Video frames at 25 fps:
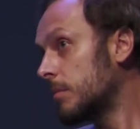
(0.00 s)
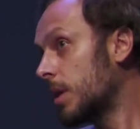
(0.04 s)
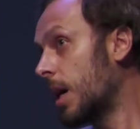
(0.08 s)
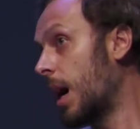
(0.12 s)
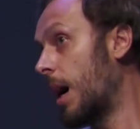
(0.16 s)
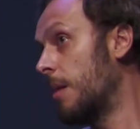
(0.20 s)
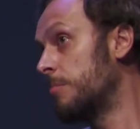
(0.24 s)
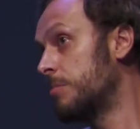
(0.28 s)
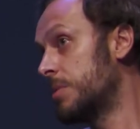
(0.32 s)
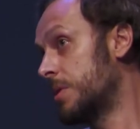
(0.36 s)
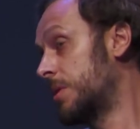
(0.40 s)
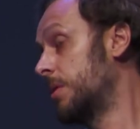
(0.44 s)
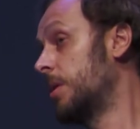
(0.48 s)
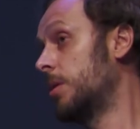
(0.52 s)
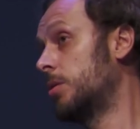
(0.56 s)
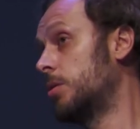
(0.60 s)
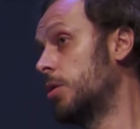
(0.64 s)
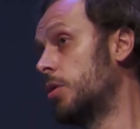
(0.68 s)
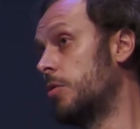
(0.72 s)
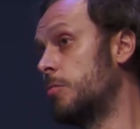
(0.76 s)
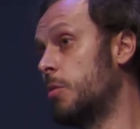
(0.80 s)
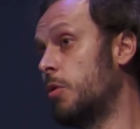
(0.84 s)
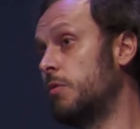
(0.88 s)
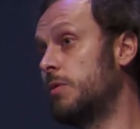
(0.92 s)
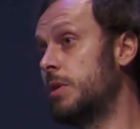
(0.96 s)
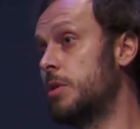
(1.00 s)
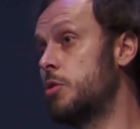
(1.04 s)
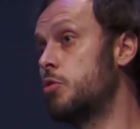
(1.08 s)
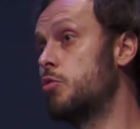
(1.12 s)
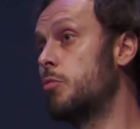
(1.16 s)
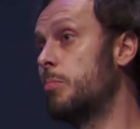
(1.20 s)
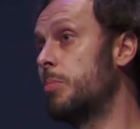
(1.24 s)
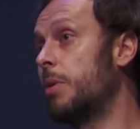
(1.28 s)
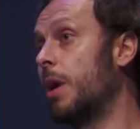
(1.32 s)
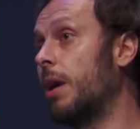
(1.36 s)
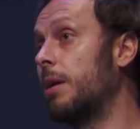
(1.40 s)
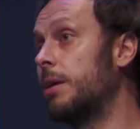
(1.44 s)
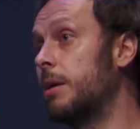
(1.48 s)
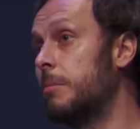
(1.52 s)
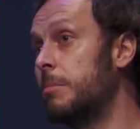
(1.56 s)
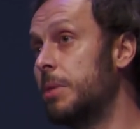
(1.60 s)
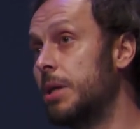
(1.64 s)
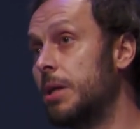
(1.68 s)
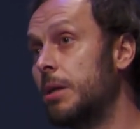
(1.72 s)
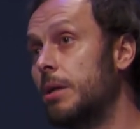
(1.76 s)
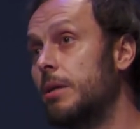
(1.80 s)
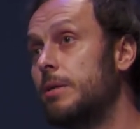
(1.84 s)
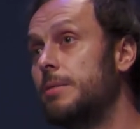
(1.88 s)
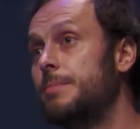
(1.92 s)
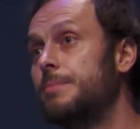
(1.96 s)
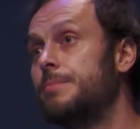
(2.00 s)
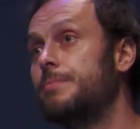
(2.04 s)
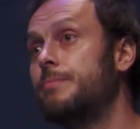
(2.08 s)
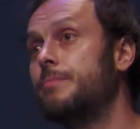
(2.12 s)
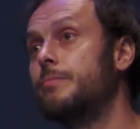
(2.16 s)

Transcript: comes the term of the supraliminal,